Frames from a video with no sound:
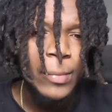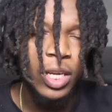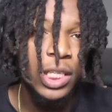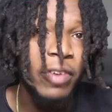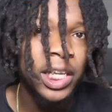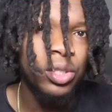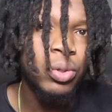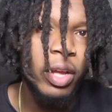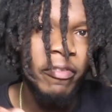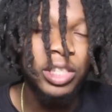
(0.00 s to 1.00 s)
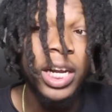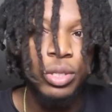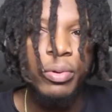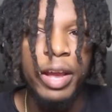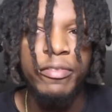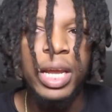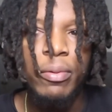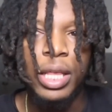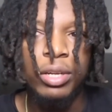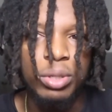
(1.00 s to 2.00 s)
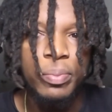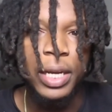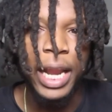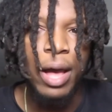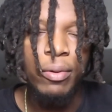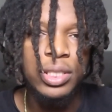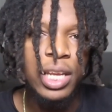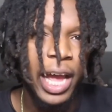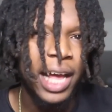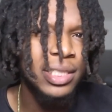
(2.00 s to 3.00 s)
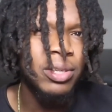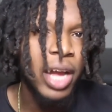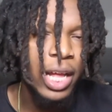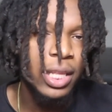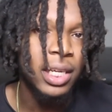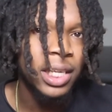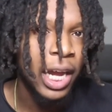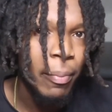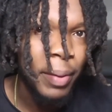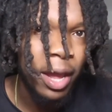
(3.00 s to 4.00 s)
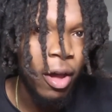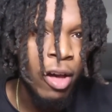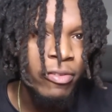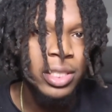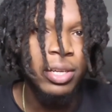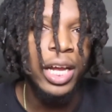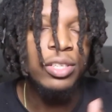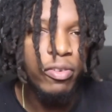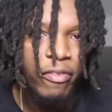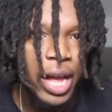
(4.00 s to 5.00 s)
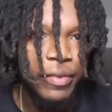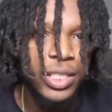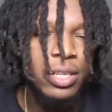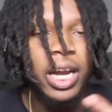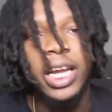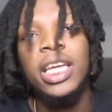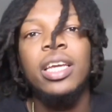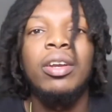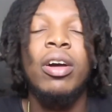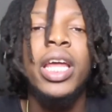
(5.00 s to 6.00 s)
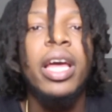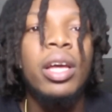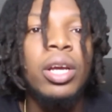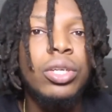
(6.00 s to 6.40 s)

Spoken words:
Because if I try to do it every day without tripping now, it's like I still got things I gotta pay off, I still gotta survive, I still gotta eat and all that.